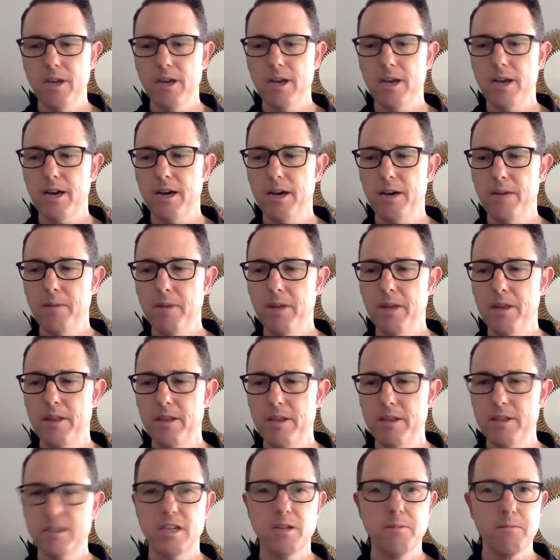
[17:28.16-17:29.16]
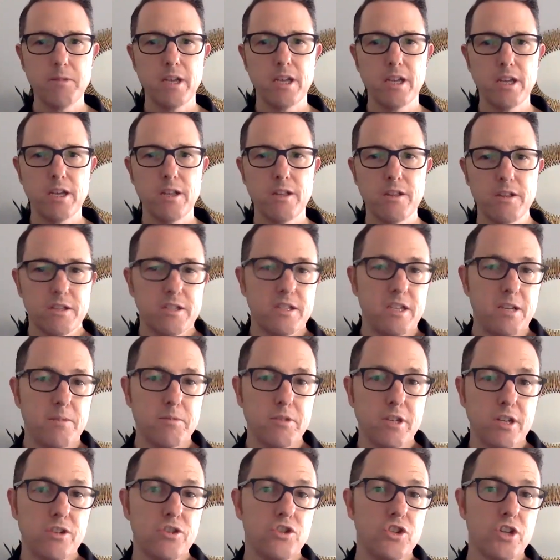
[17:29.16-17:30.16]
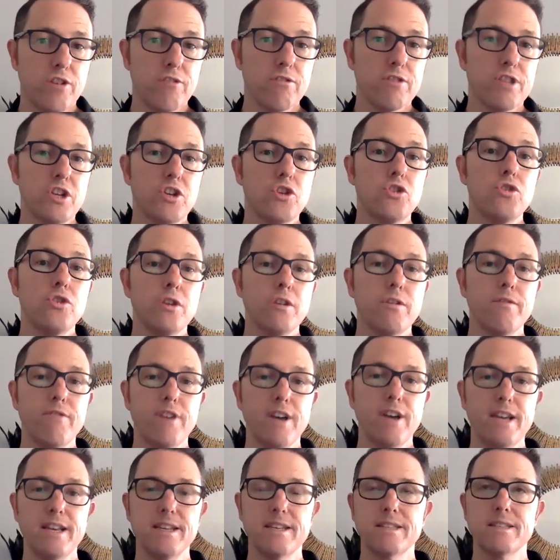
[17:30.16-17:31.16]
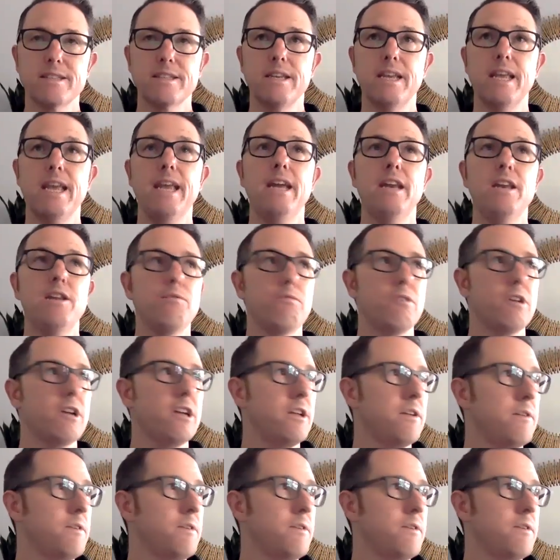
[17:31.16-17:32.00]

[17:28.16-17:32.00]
And this seems like generally good advice anyway.